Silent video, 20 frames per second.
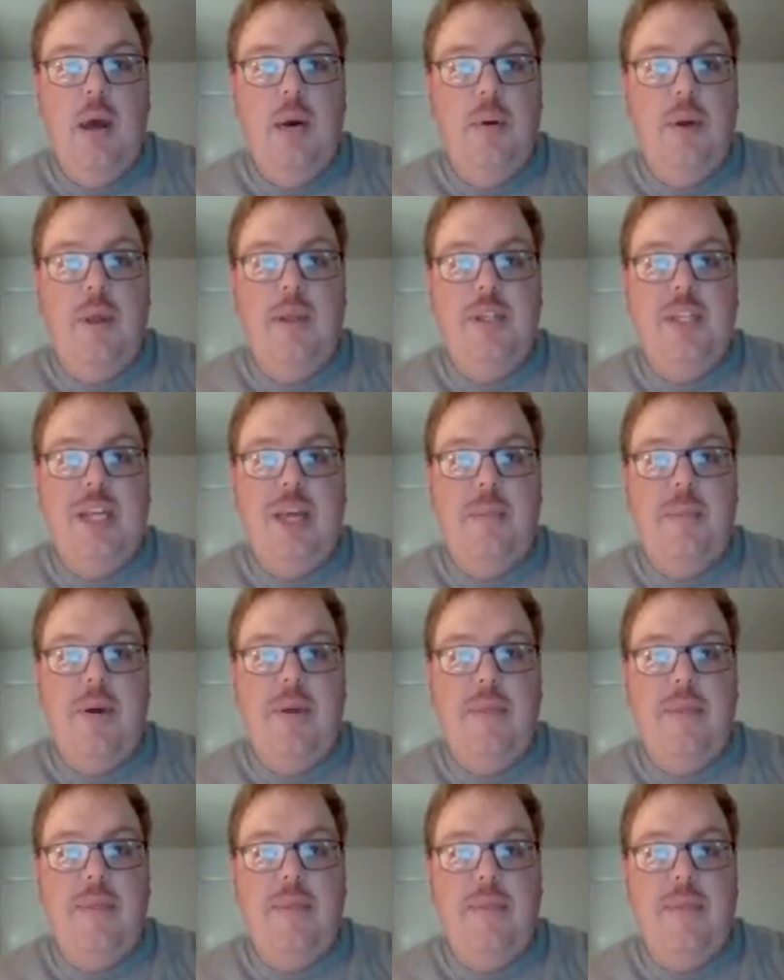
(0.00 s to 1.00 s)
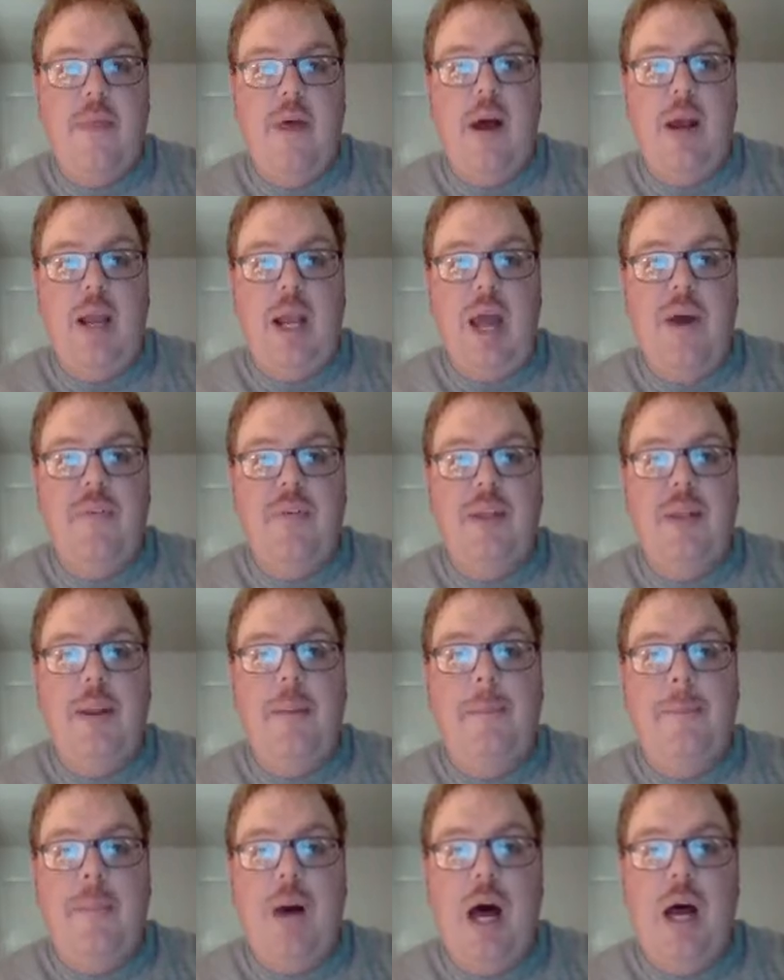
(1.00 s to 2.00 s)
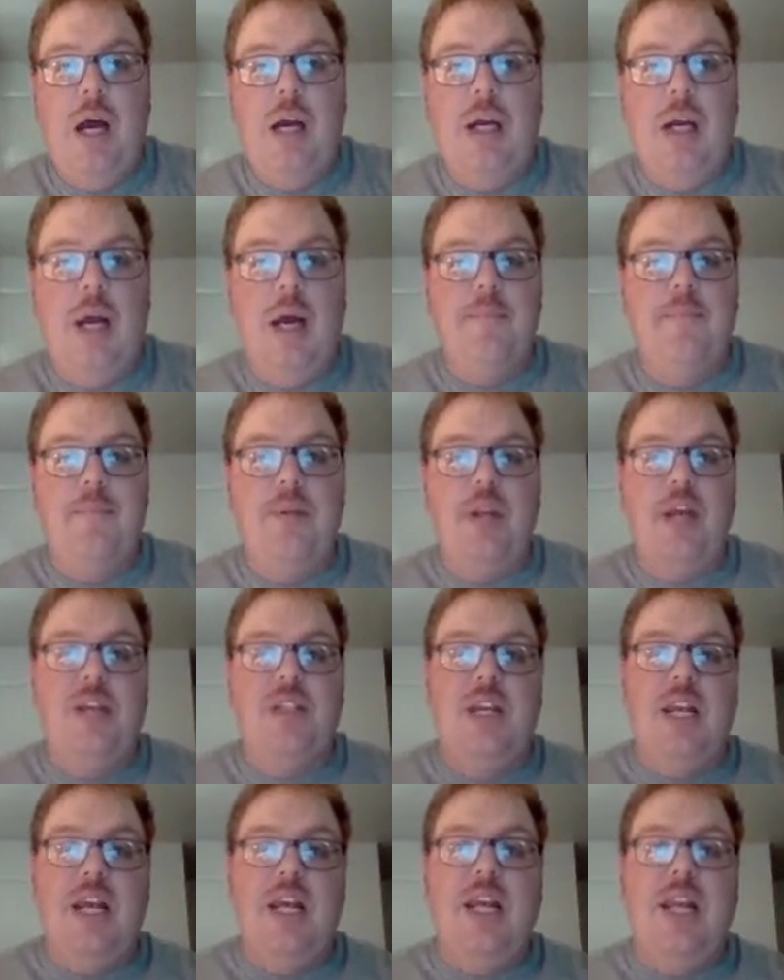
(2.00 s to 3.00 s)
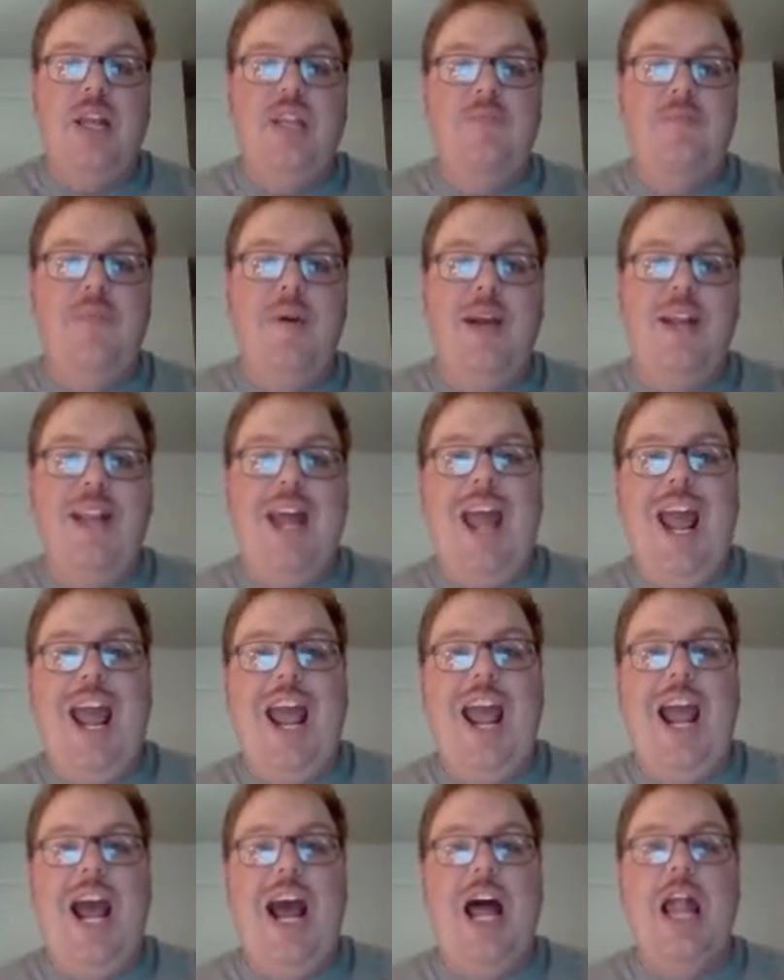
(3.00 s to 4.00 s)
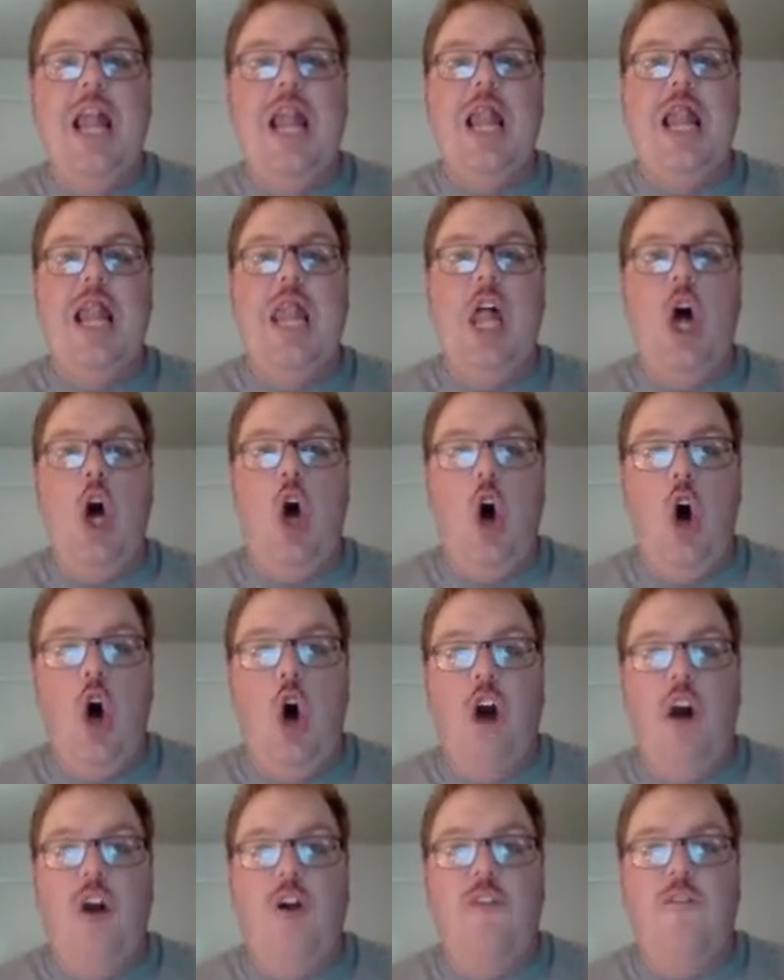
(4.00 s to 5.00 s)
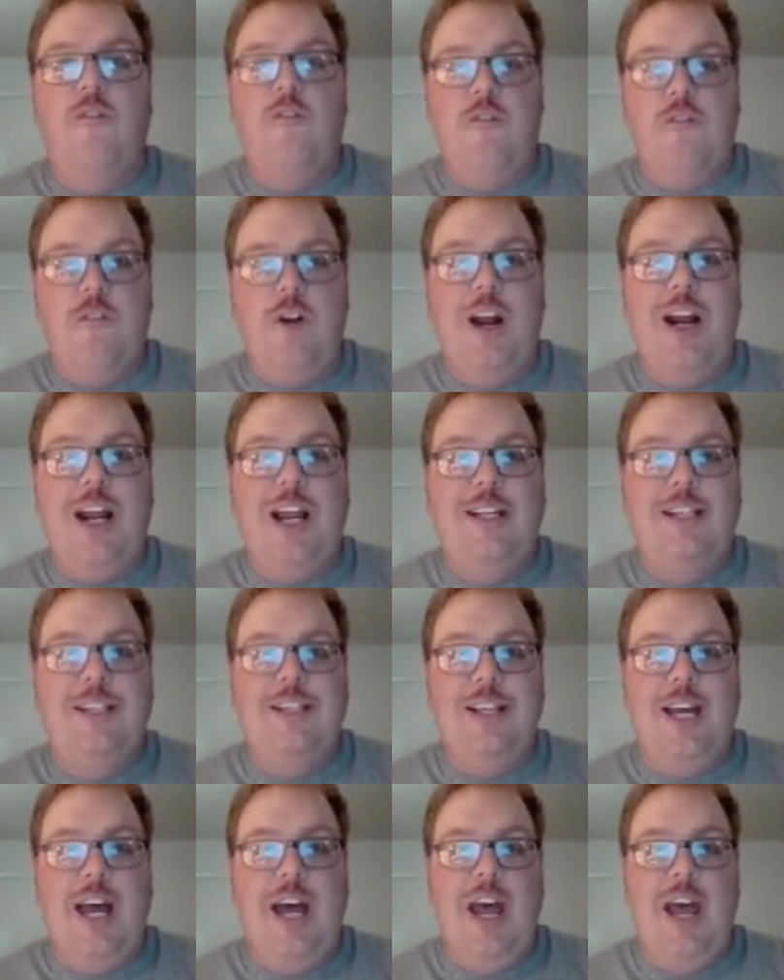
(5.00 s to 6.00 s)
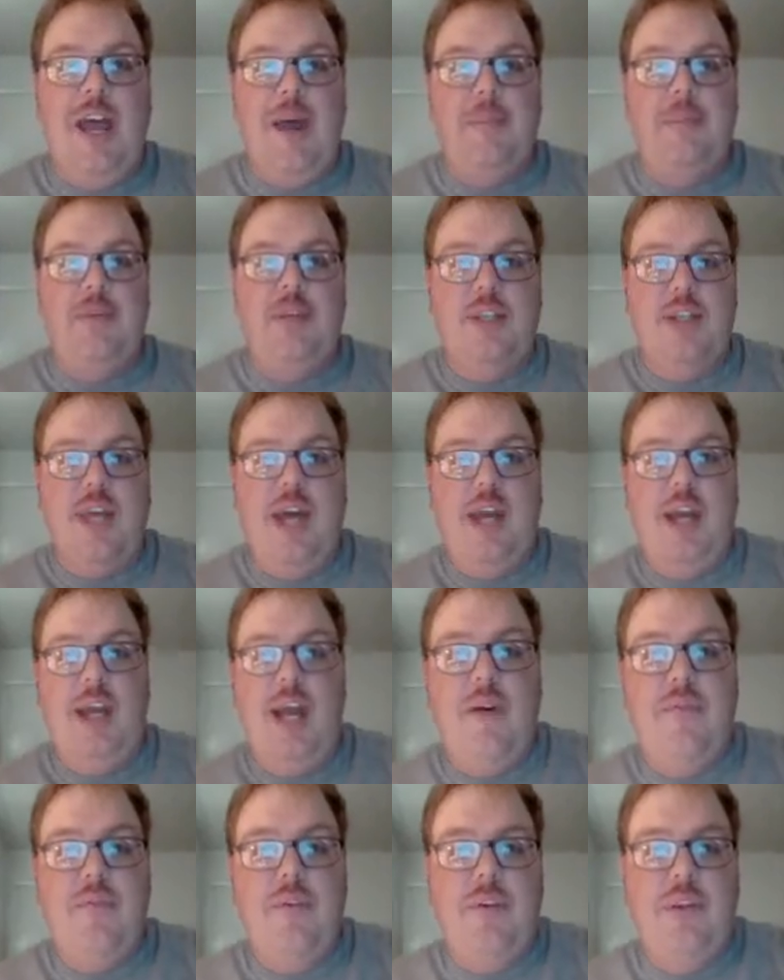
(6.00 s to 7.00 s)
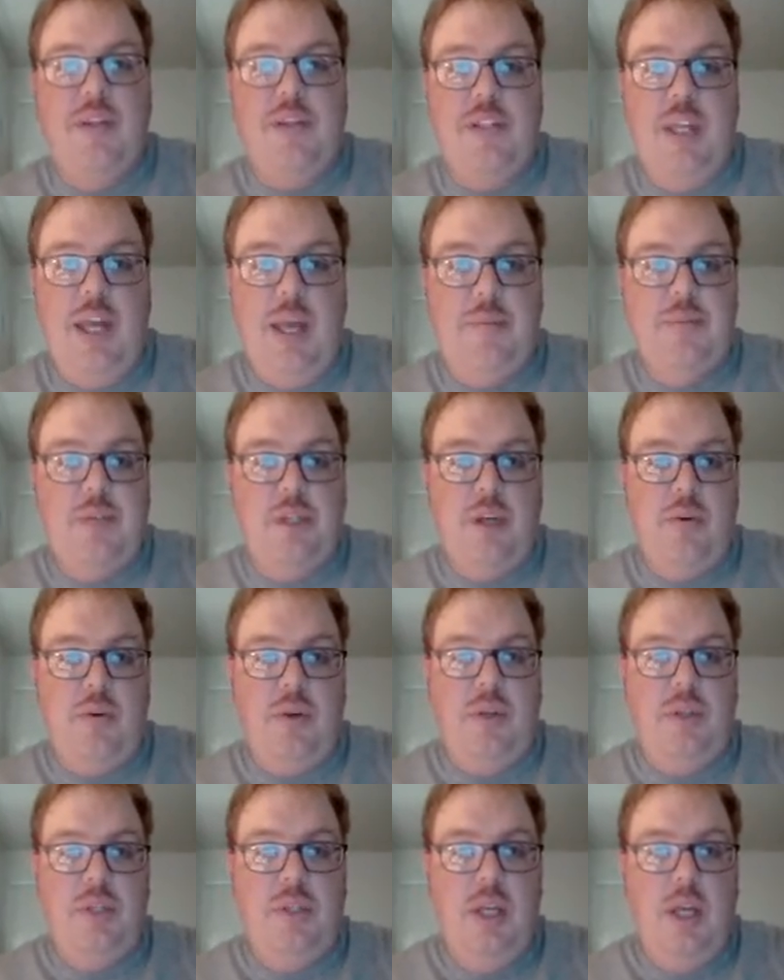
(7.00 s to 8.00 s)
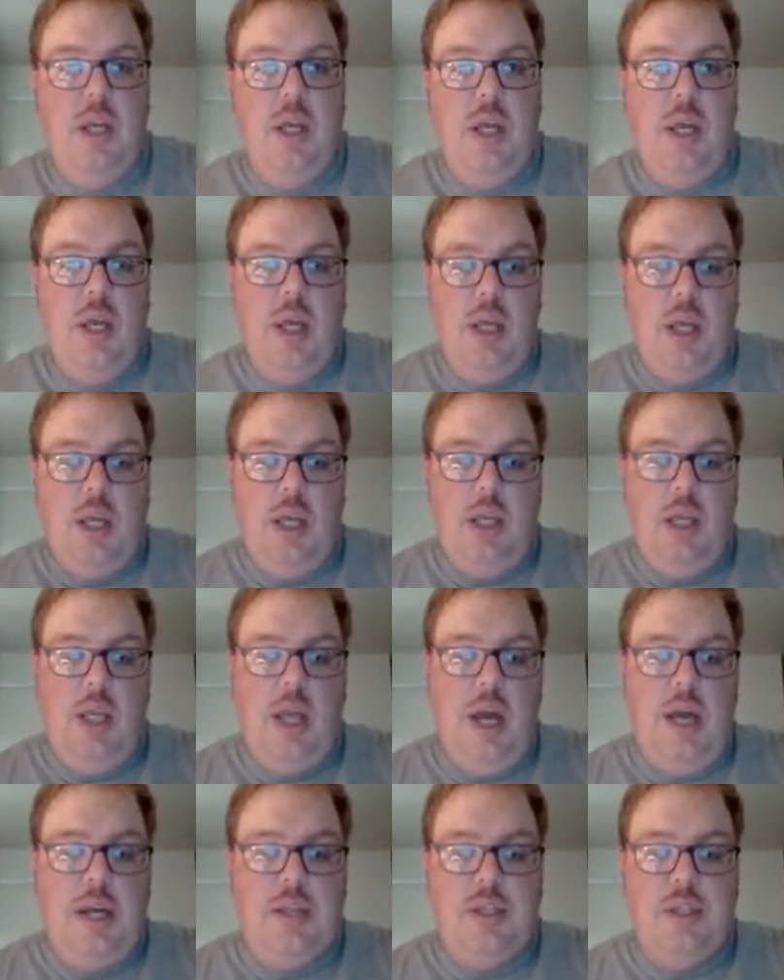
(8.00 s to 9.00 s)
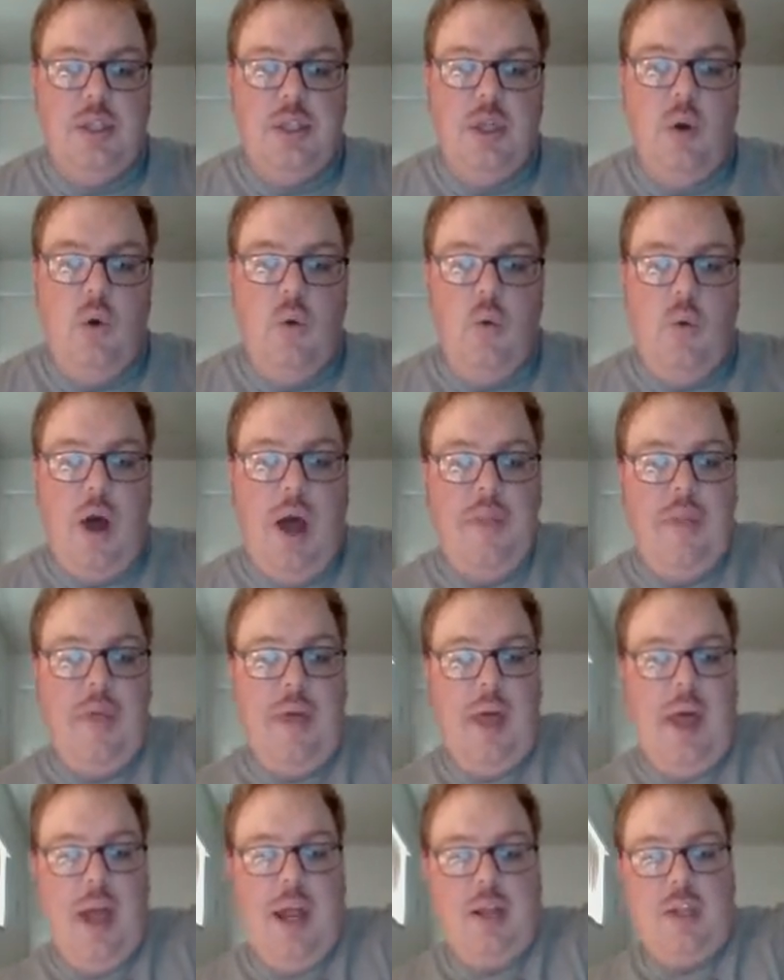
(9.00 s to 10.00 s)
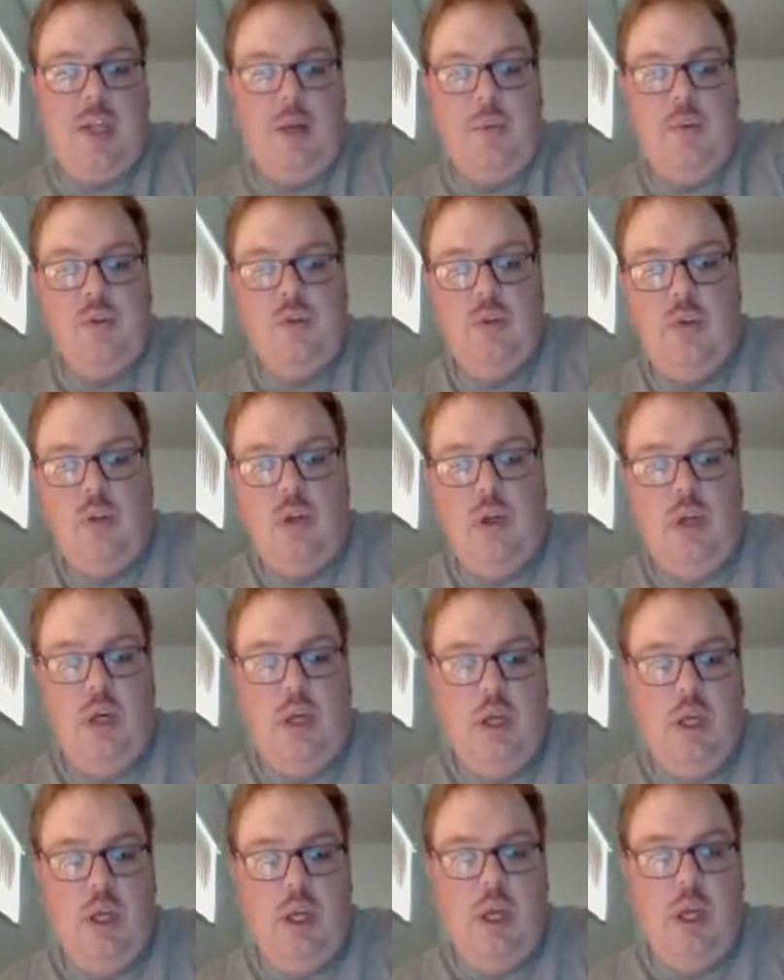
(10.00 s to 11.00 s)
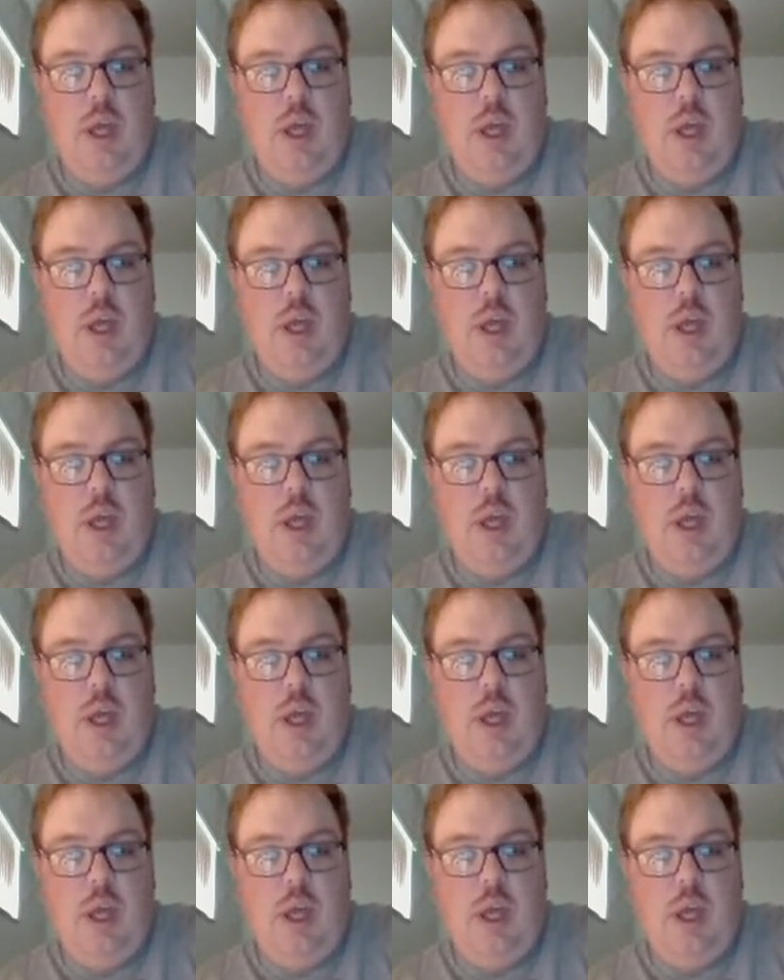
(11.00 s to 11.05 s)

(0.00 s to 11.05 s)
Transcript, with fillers: Uh, it, the, covering the manga because it has been a long frickin' time since I covered this damn series. Yes, why the heck took me so long?